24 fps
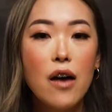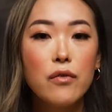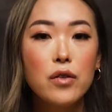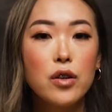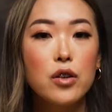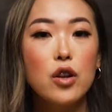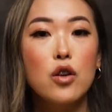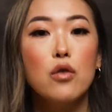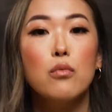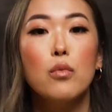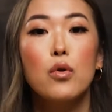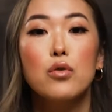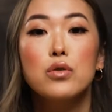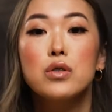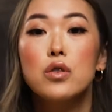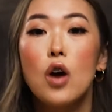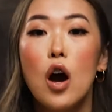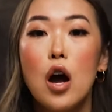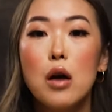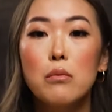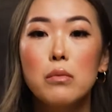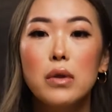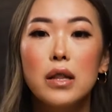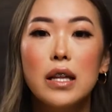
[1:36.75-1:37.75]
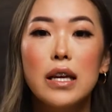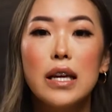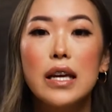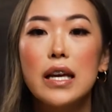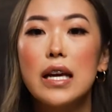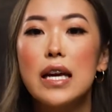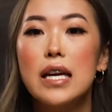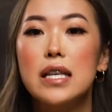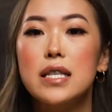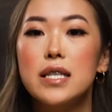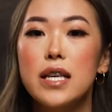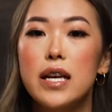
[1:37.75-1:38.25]
Most commonly
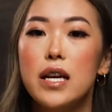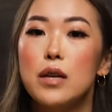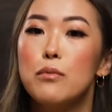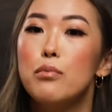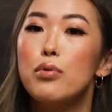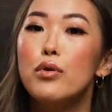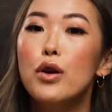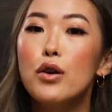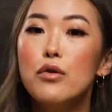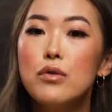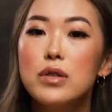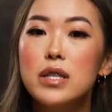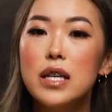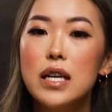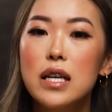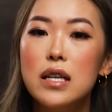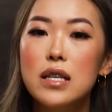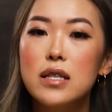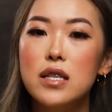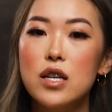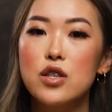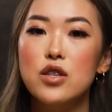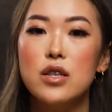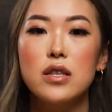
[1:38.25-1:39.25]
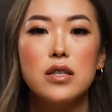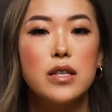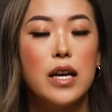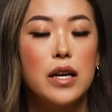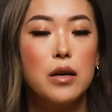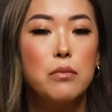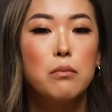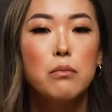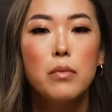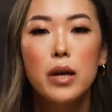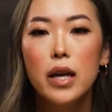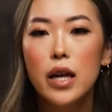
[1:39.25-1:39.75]
it's in proteins such as like
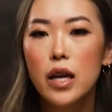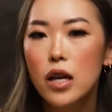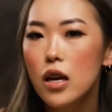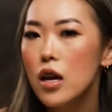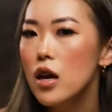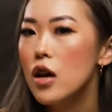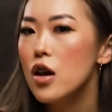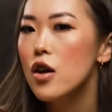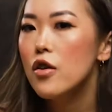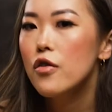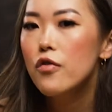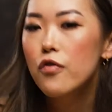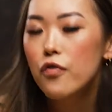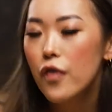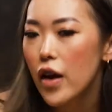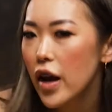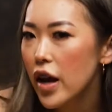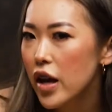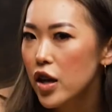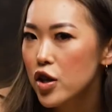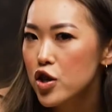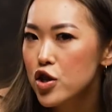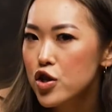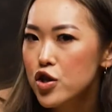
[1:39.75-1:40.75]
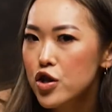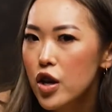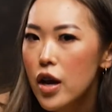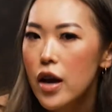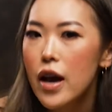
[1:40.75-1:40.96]
meat, fish,